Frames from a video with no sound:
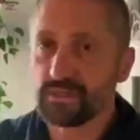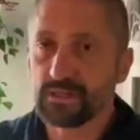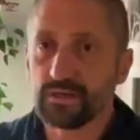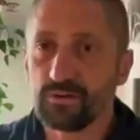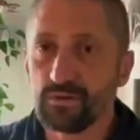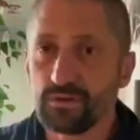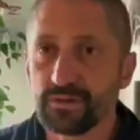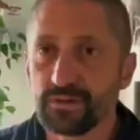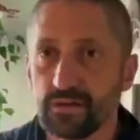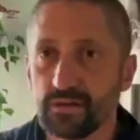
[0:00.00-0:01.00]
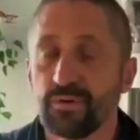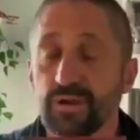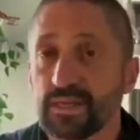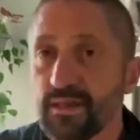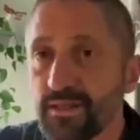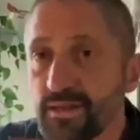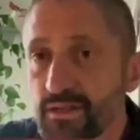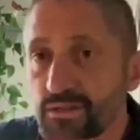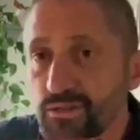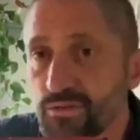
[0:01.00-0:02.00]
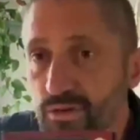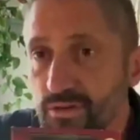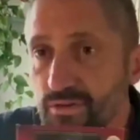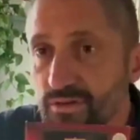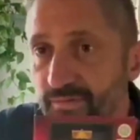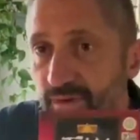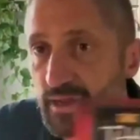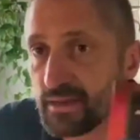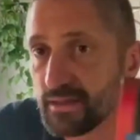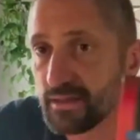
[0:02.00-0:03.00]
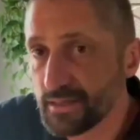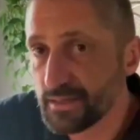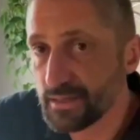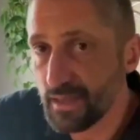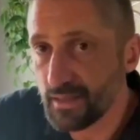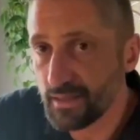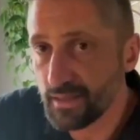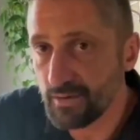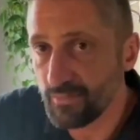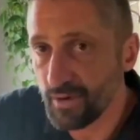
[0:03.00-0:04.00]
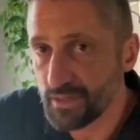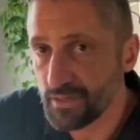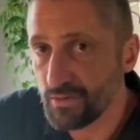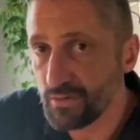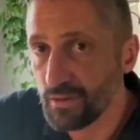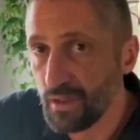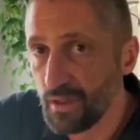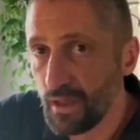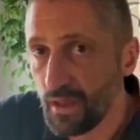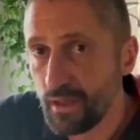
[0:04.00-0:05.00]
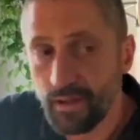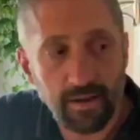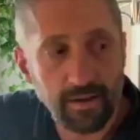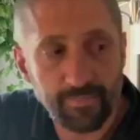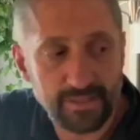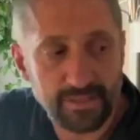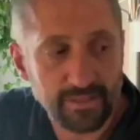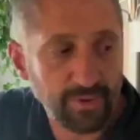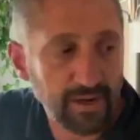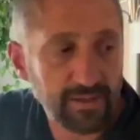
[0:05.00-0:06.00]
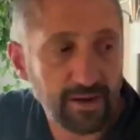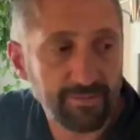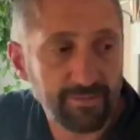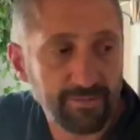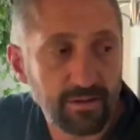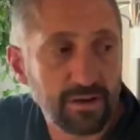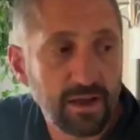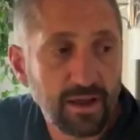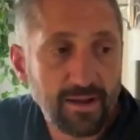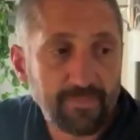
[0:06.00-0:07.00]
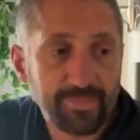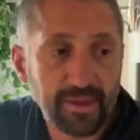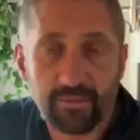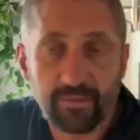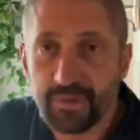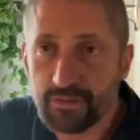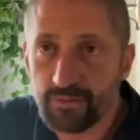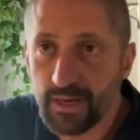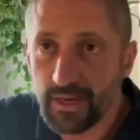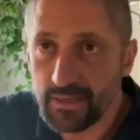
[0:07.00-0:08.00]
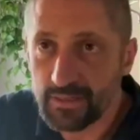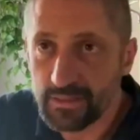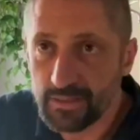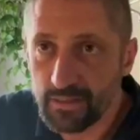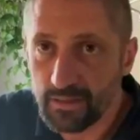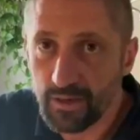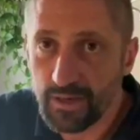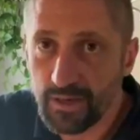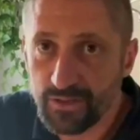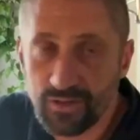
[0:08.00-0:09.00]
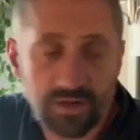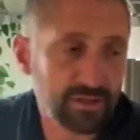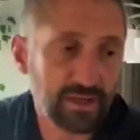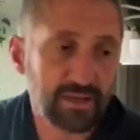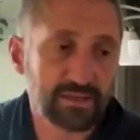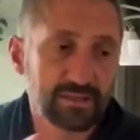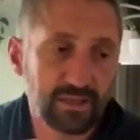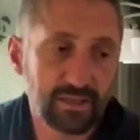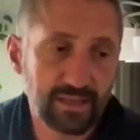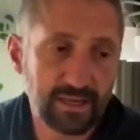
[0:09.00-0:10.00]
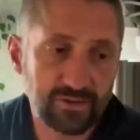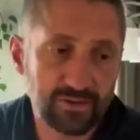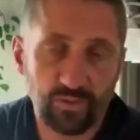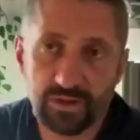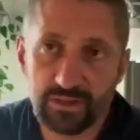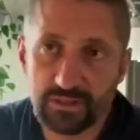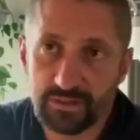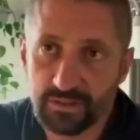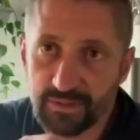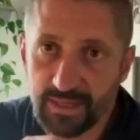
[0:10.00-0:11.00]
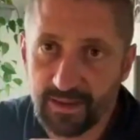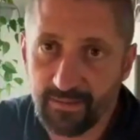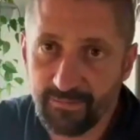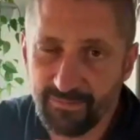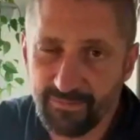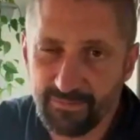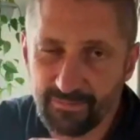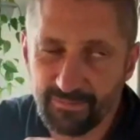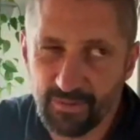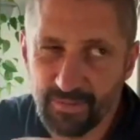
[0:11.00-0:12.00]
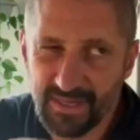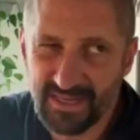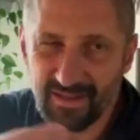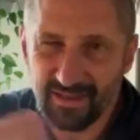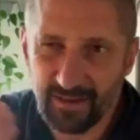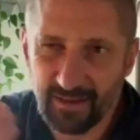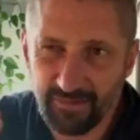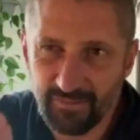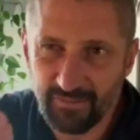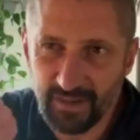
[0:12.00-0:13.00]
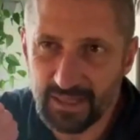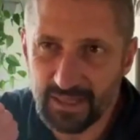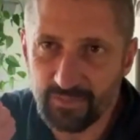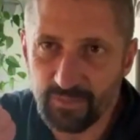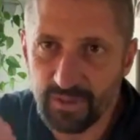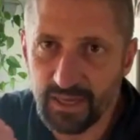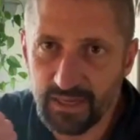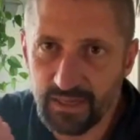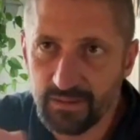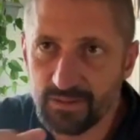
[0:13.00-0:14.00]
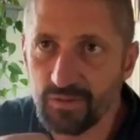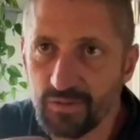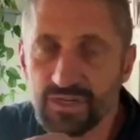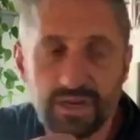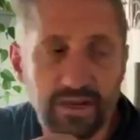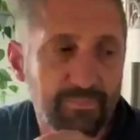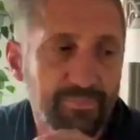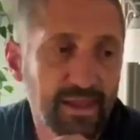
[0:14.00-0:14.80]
far as the noodles that you put inside the dish, you could use a variety. This is a thin rice noodle. This is the brand that I found. This one has a cooking instruction against the thinnest one, so it's almost like a vermicelli, like a very, very thin spaghetti sort of shape.